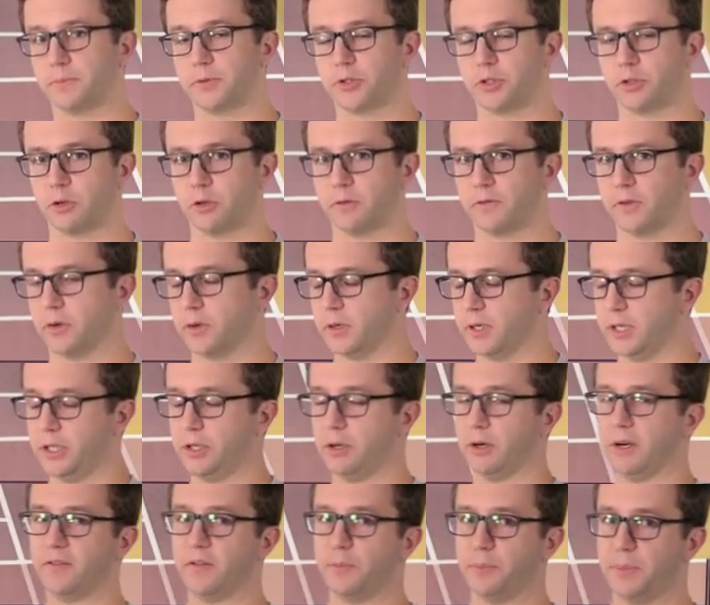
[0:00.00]
server and you
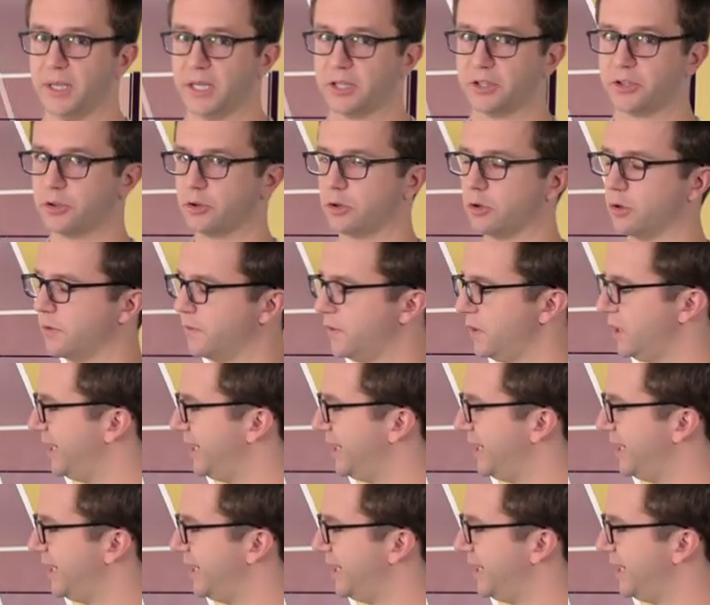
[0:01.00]
don't have a big serve, you